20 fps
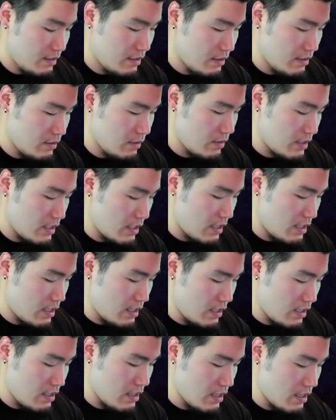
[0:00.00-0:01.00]

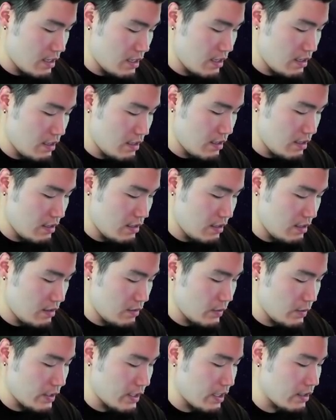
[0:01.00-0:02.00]
Okay, uh,
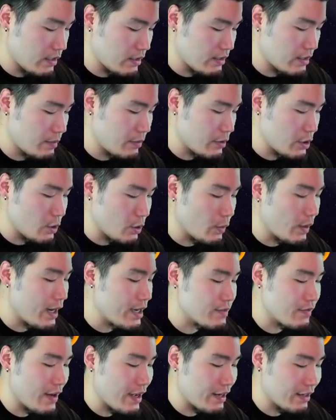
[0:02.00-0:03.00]
we got the double
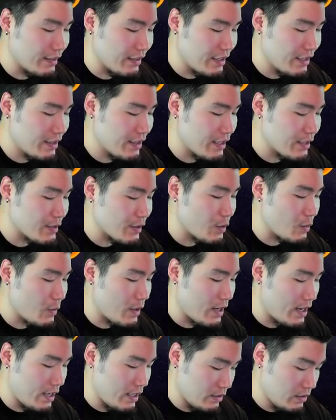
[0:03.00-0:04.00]
UIs finally. That took a
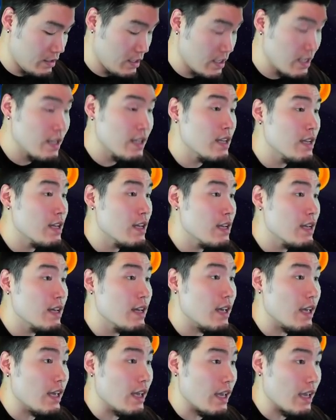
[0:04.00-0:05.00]
while.
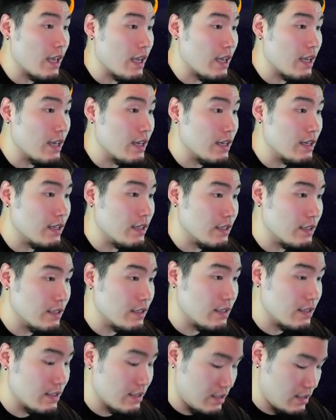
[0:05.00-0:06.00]

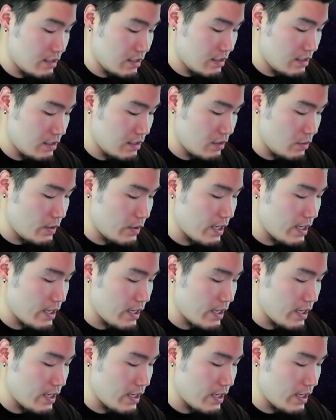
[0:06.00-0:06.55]
And we